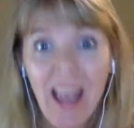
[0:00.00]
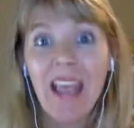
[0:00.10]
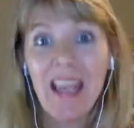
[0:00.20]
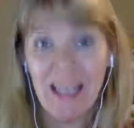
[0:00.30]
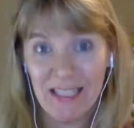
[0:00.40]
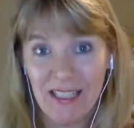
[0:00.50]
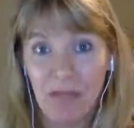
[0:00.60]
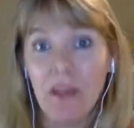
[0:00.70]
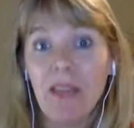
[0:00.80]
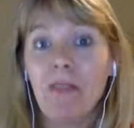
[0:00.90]
Yes, the
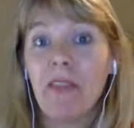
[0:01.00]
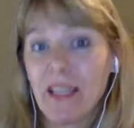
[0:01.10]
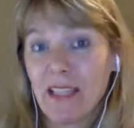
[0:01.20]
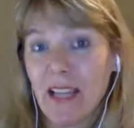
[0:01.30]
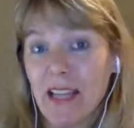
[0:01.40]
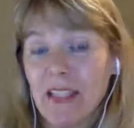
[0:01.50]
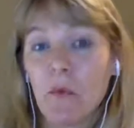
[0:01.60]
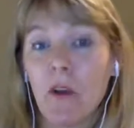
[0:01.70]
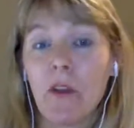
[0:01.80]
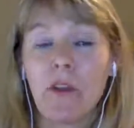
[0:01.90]
big effect sizes
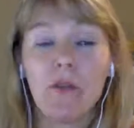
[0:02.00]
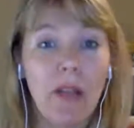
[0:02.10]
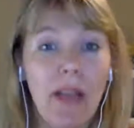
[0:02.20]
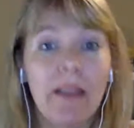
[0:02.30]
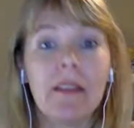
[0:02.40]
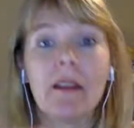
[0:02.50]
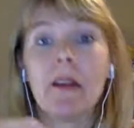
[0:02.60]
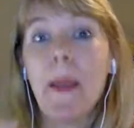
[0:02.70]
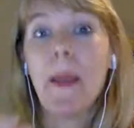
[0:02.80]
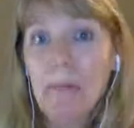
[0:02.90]
where you get the
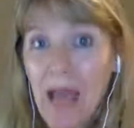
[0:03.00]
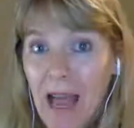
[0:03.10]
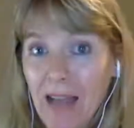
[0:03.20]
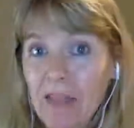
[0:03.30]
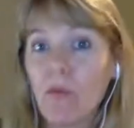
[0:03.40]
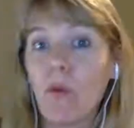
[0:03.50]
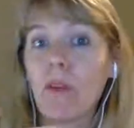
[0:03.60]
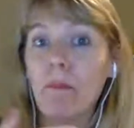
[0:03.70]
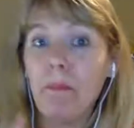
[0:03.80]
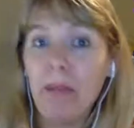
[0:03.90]
impact for
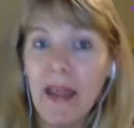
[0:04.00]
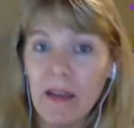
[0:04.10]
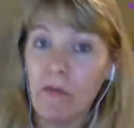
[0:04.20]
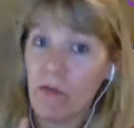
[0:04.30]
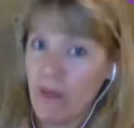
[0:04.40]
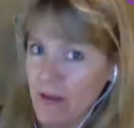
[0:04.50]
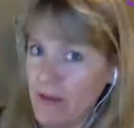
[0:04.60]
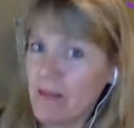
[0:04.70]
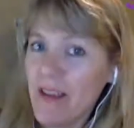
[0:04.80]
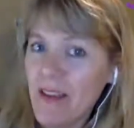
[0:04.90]
the ben- for
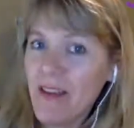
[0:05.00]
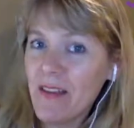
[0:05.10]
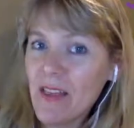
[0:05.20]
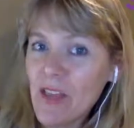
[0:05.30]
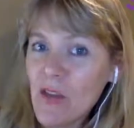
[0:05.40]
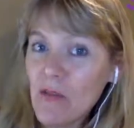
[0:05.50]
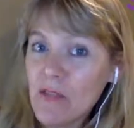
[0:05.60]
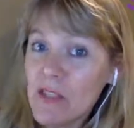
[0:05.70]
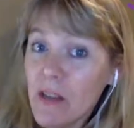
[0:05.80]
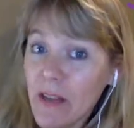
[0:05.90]
the thing that you've
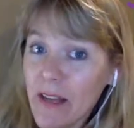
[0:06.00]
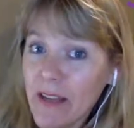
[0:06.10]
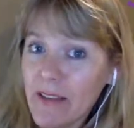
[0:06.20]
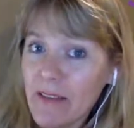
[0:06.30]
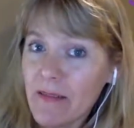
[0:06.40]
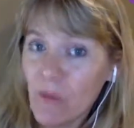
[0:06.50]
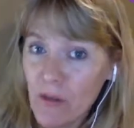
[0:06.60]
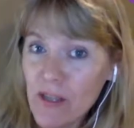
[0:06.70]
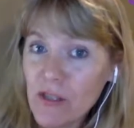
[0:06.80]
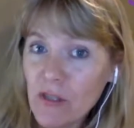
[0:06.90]
done for
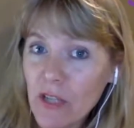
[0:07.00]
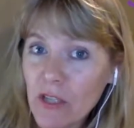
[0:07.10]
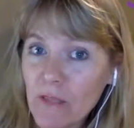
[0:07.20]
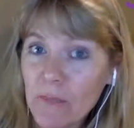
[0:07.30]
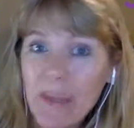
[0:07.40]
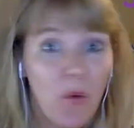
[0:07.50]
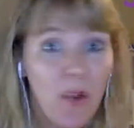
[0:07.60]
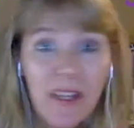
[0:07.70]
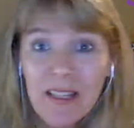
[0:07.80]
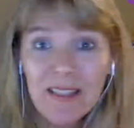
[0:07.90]
the instruction
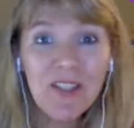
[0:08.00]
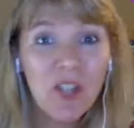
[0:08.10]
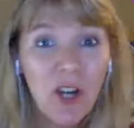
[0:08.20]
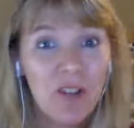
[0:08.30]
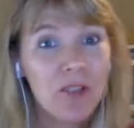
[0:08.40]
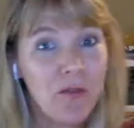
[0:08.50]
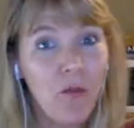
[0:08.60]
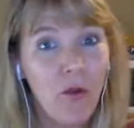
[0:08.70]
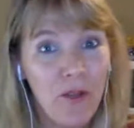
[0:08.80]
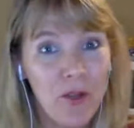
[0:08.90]
really doesn't start till the
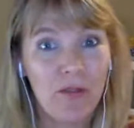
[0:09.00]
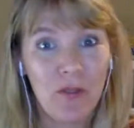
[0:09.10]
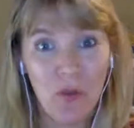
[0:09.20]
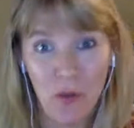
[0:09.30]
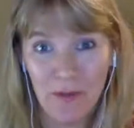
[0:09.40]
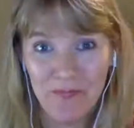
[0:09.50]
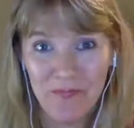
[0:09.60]
fourth year of school.